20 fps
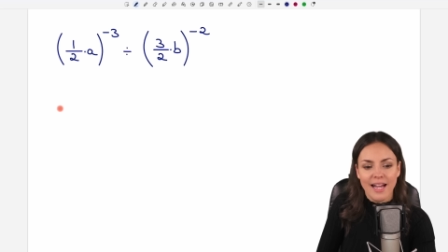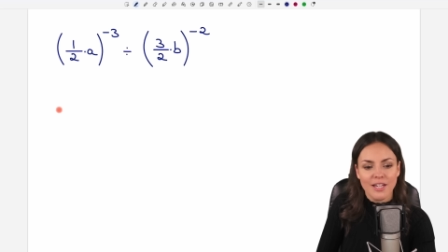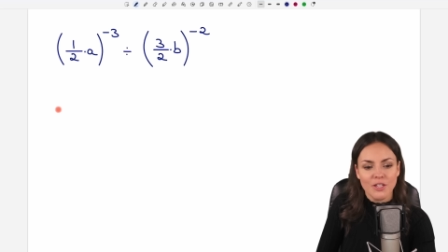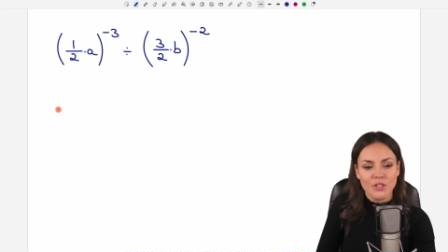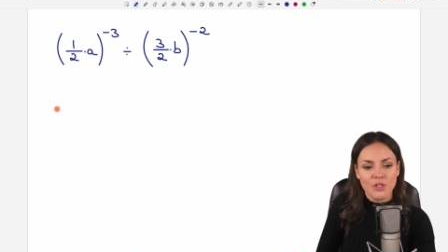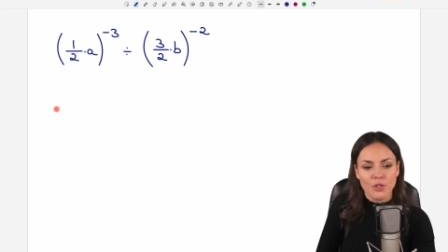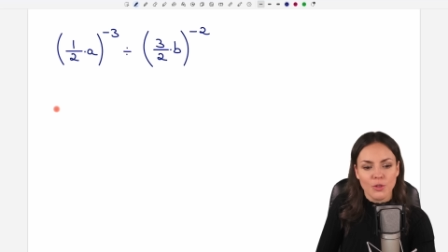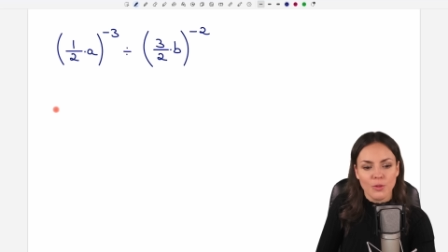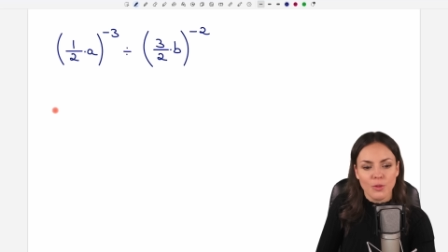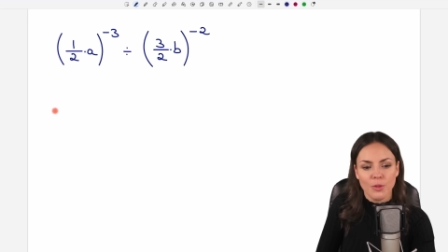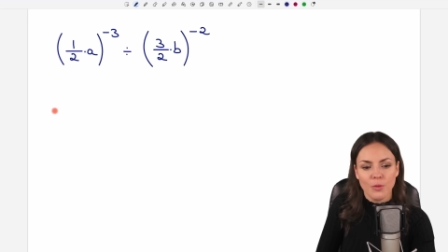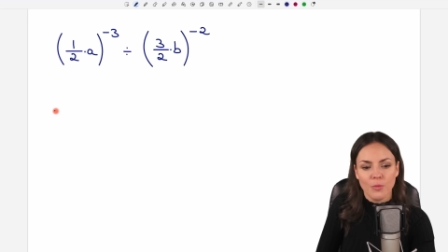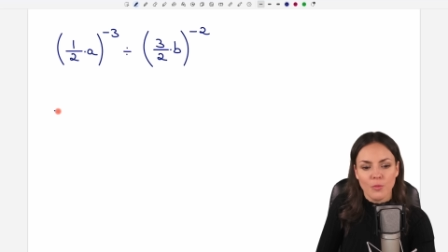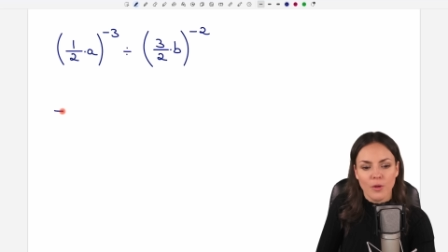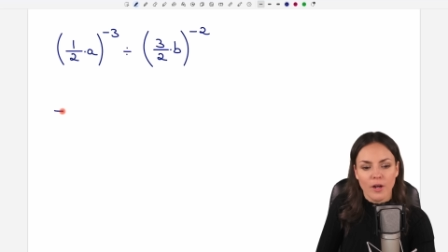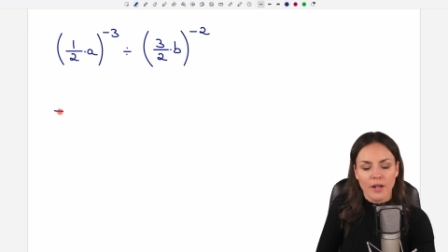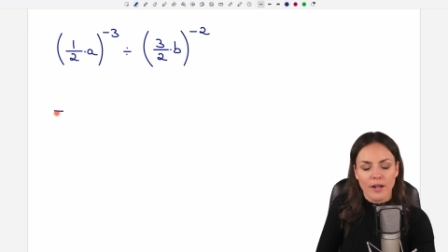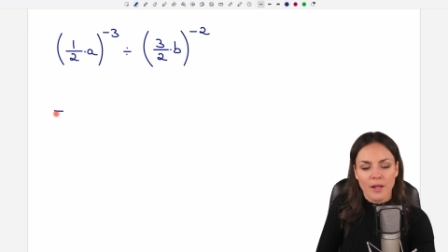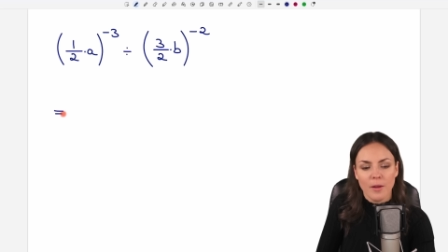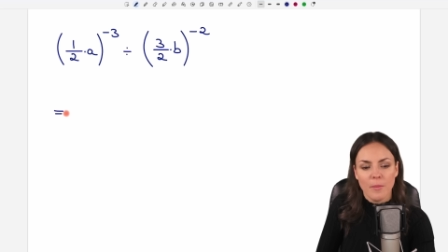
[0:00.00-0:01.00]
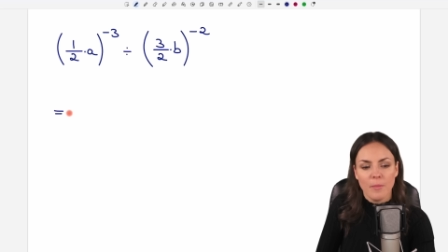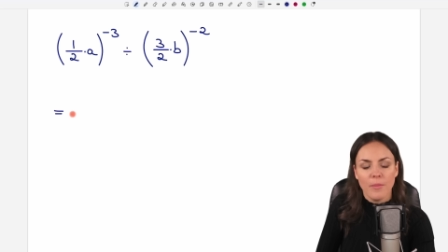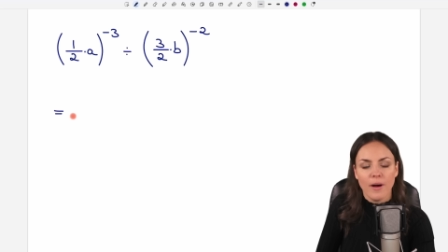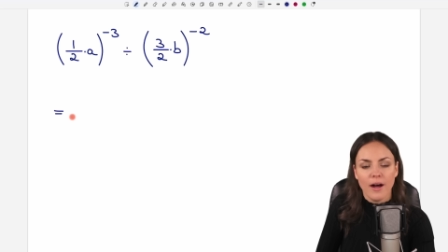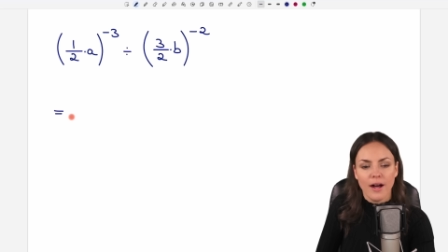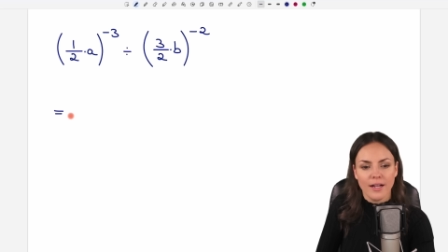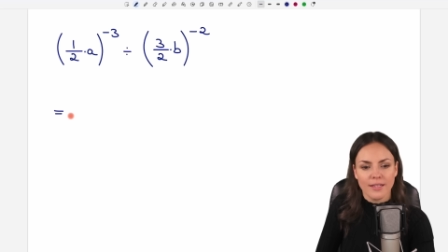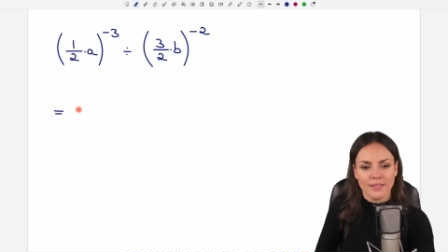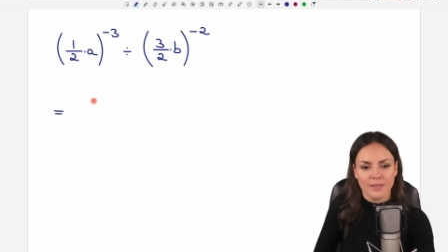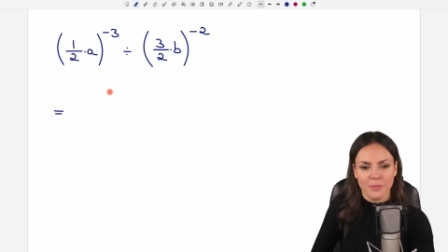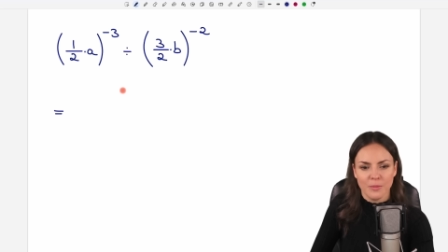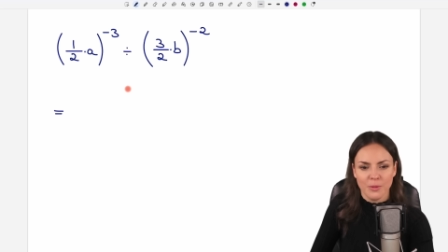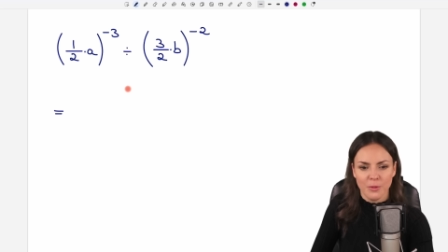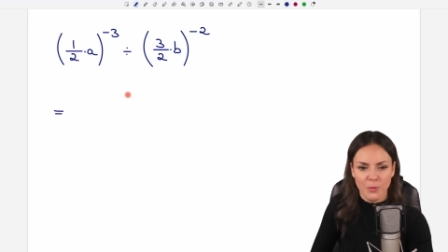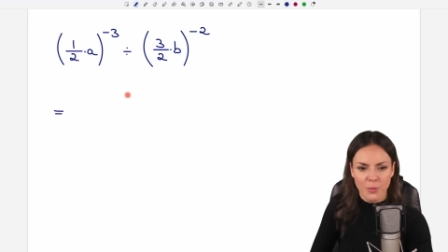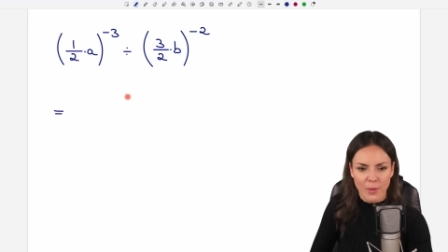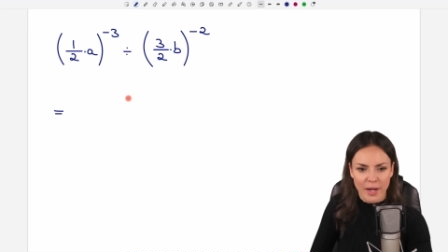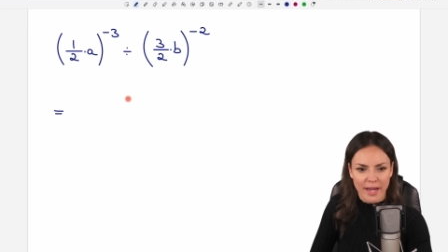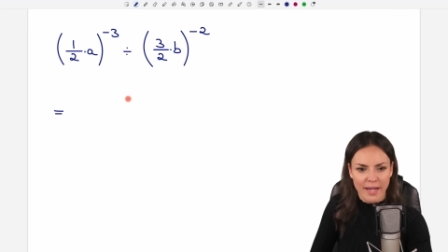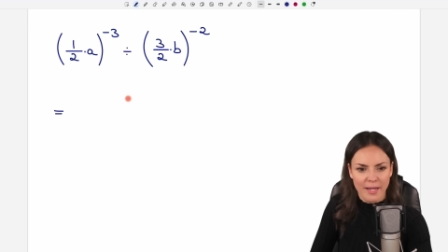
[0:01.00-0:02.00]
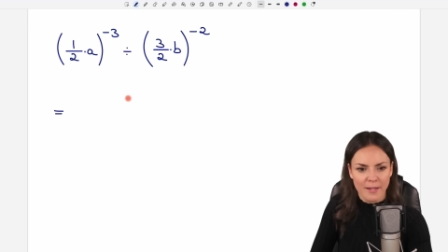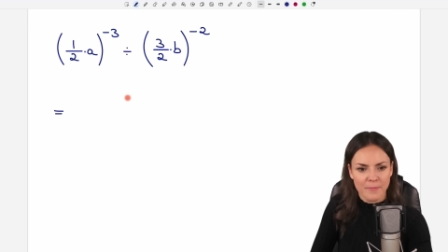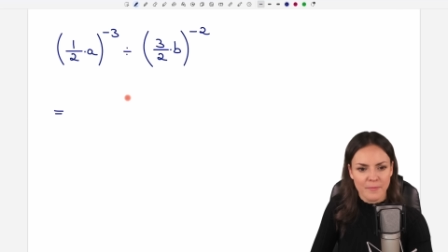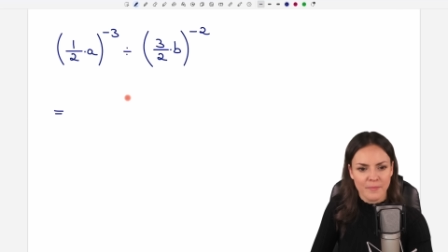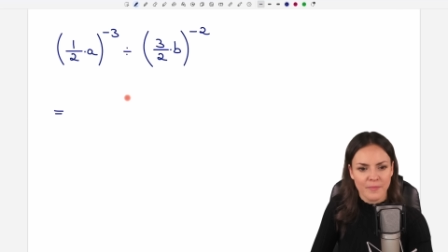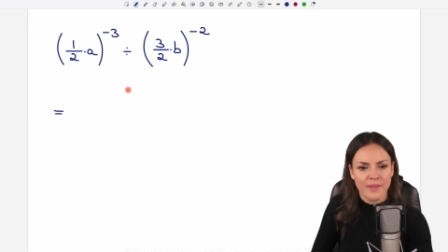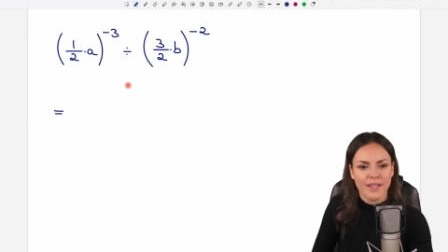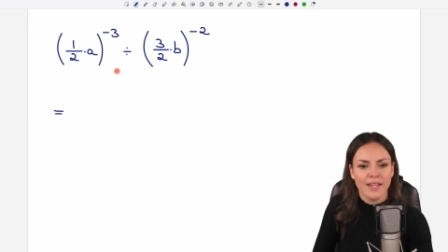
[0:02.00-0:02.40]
I show you one possible way.